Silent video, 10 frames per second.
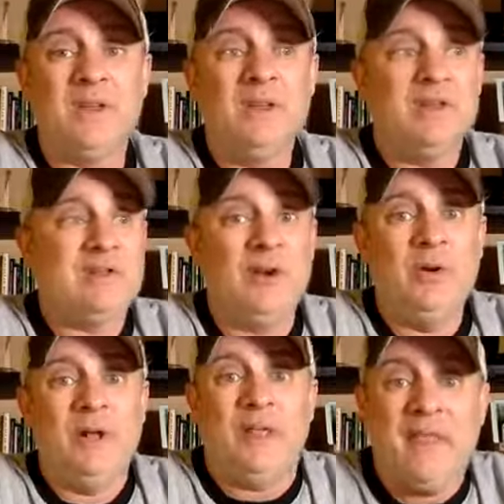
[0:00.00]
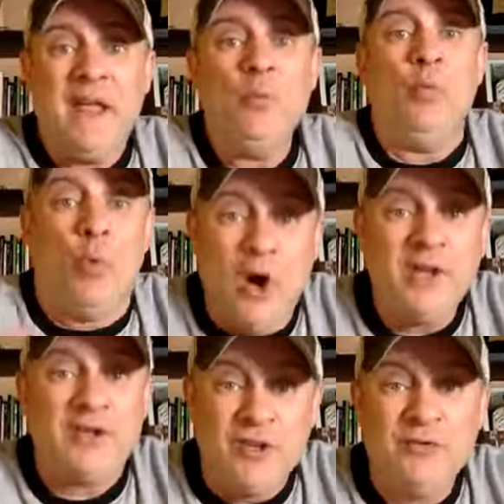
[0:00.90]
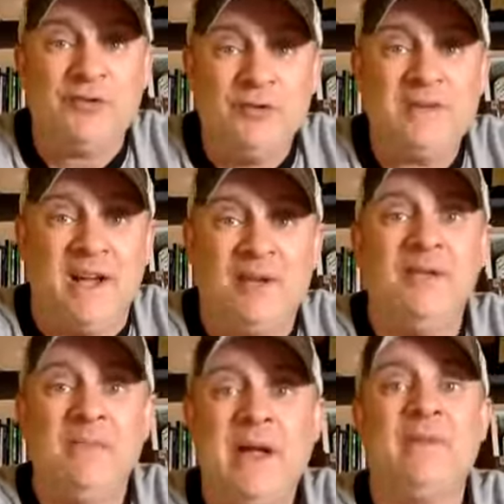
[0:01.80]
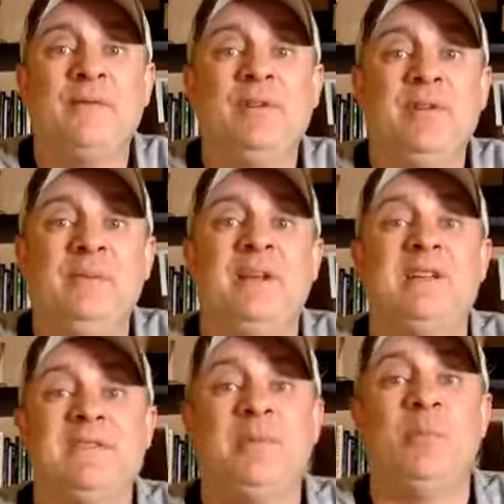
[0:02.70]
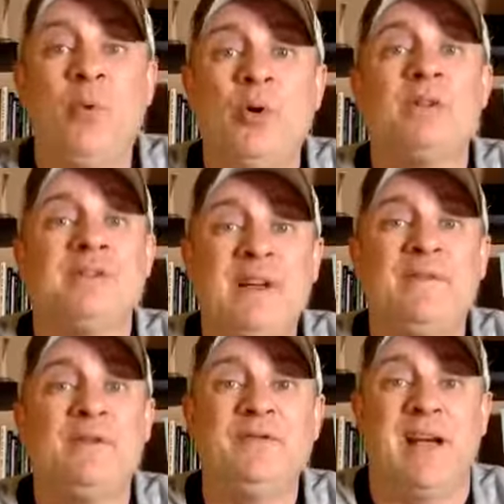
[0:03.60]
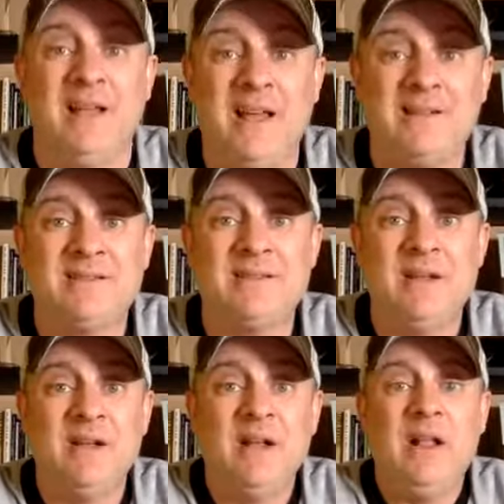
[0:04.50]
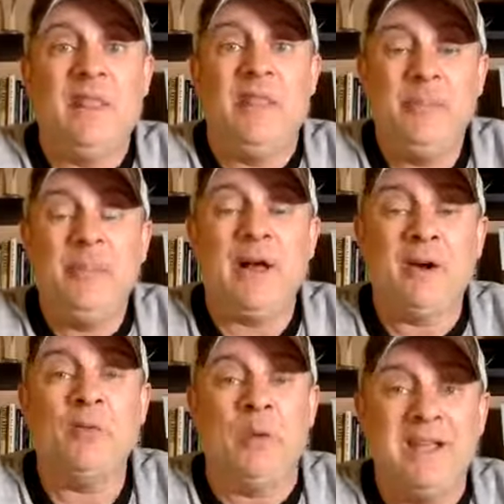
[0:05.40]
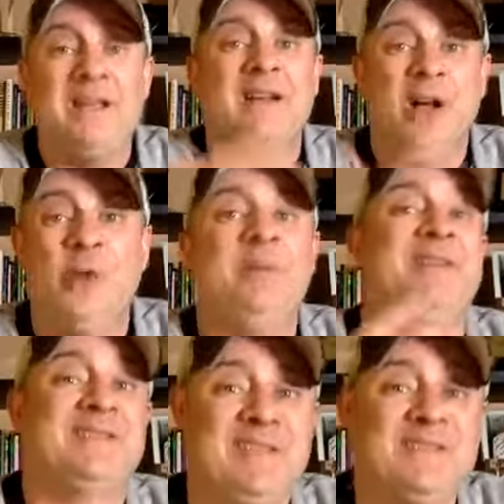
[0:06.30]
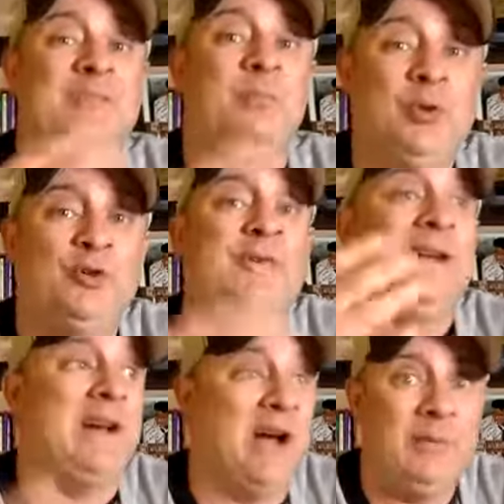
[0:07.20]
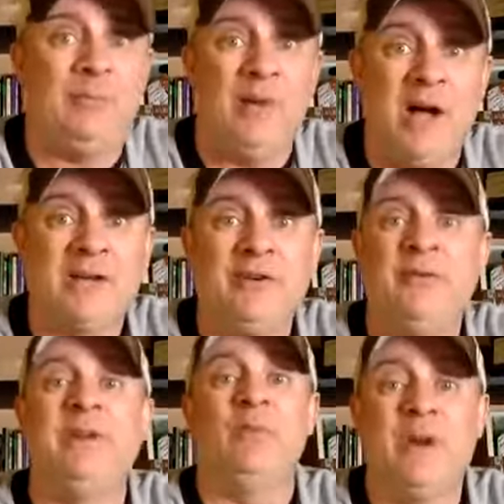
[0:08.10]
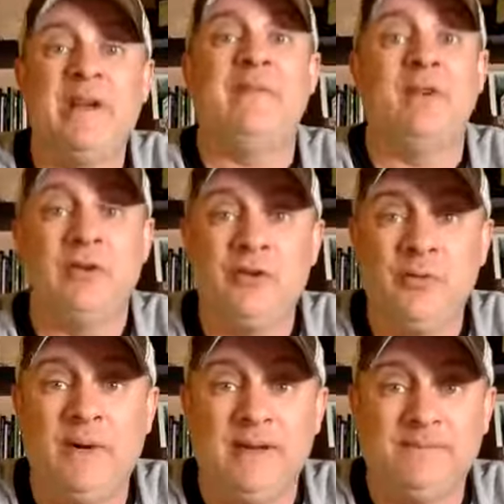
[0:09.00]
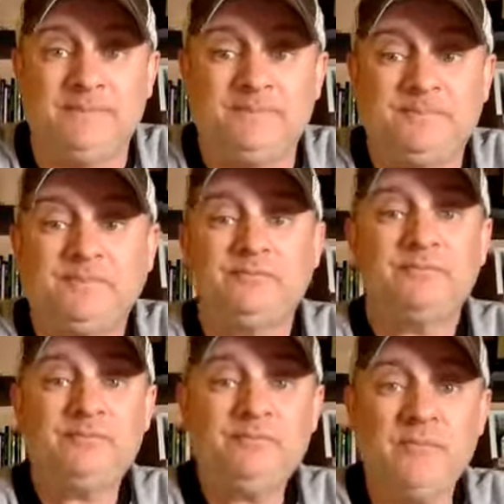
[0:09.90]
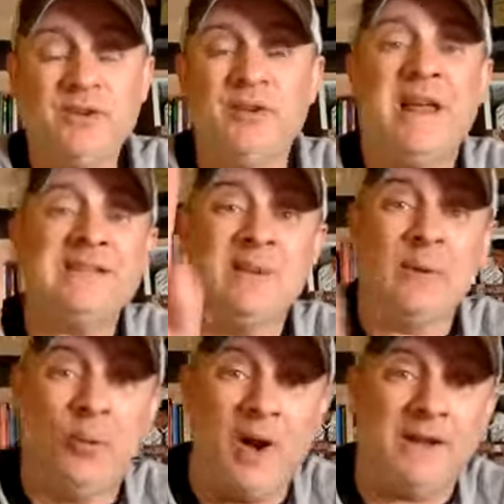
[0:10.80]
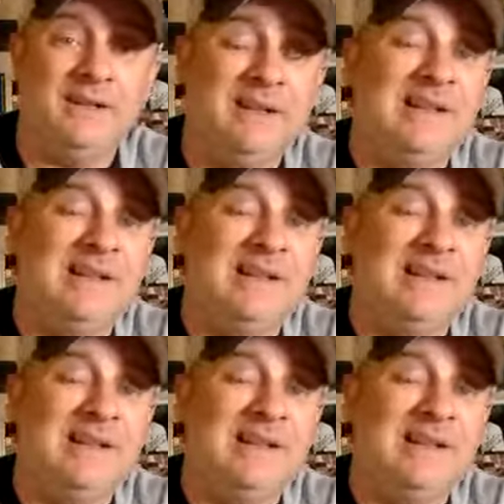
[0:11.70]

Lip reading: So they want you to tell them everything, because the more stuff you tell us, the better we can help assist, move, and unblock you in whatever you're doing. So that's number one.